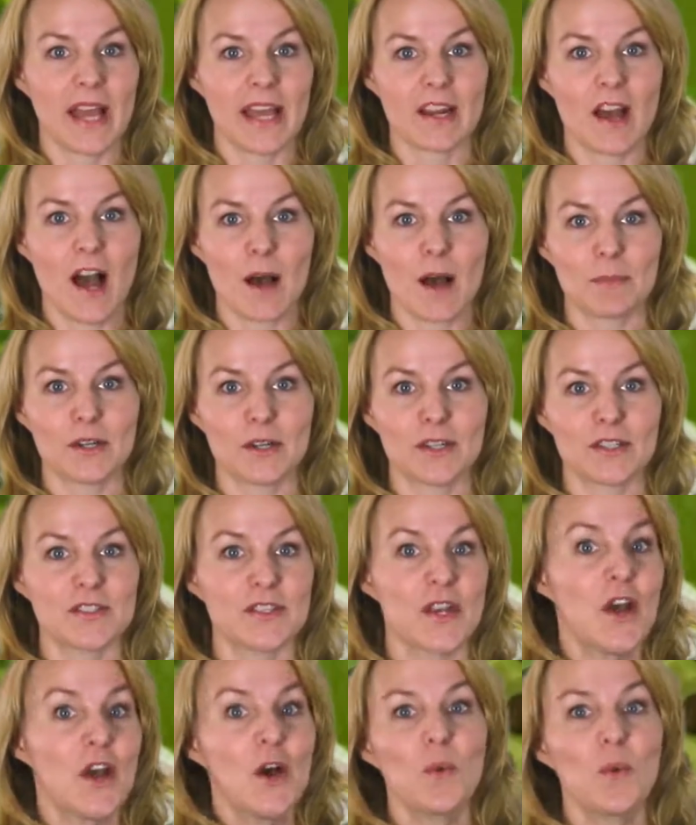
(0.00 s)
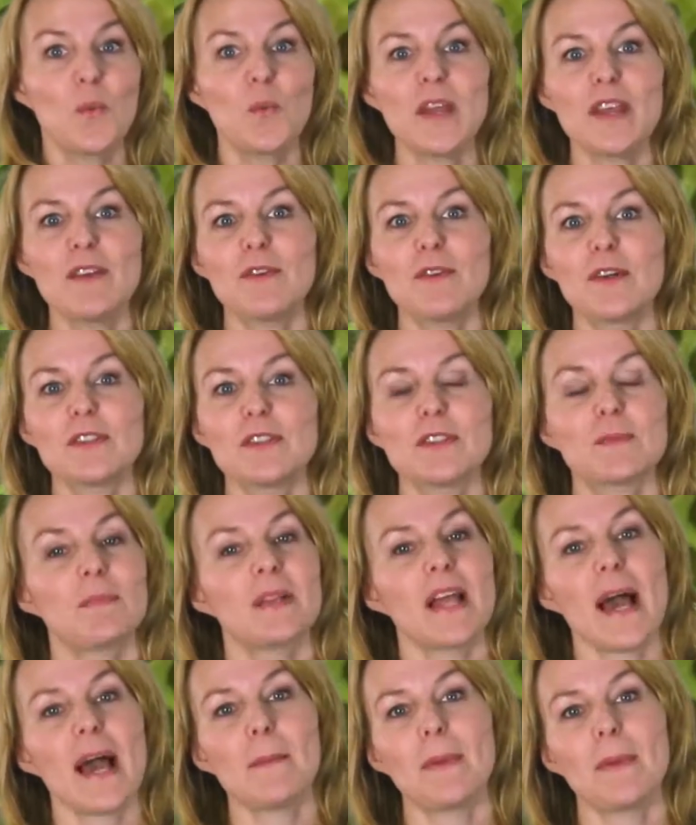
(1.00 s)
plant hoppers, weevils,
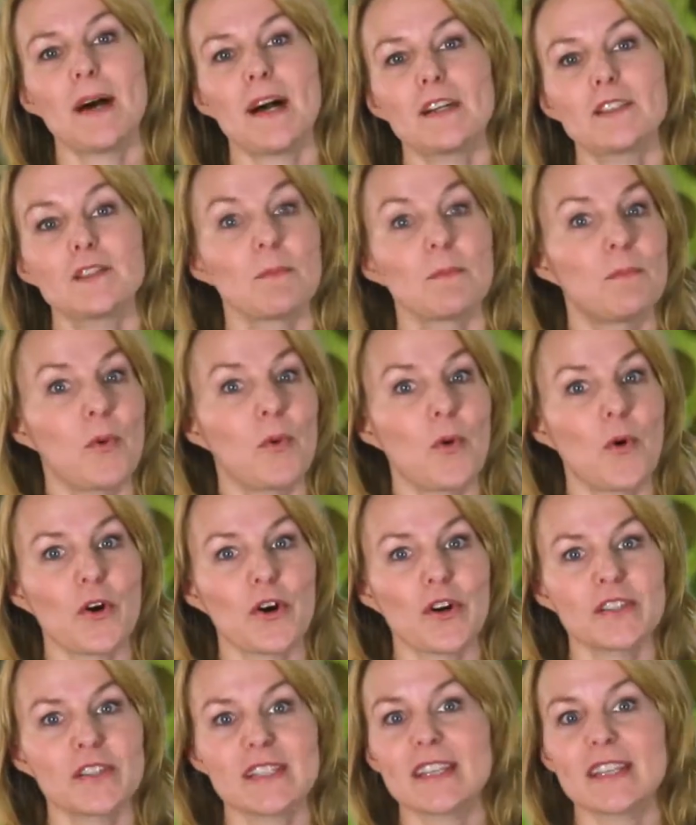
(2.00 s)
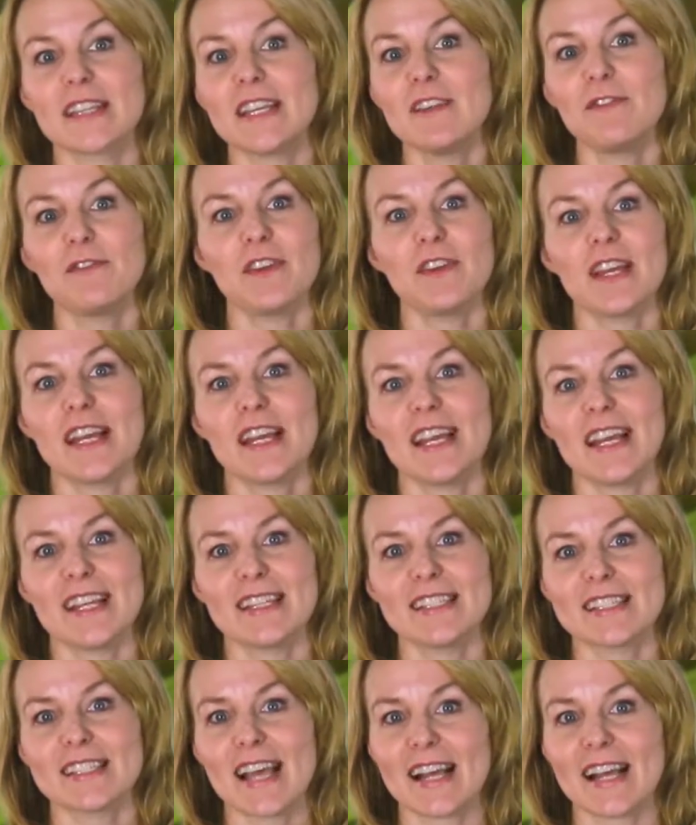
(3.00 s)
plant bugs, borers, leaf-feeding
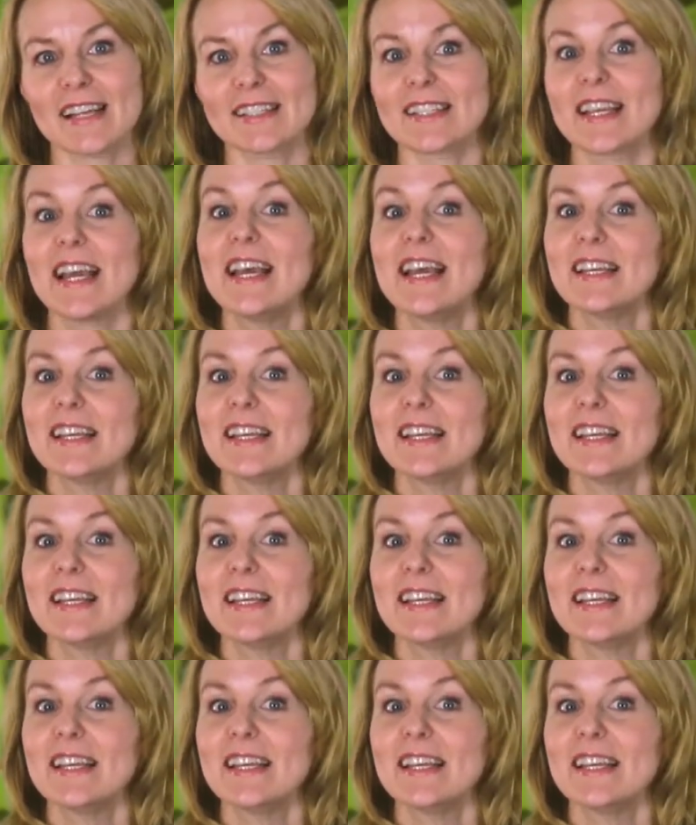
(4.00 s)
insects,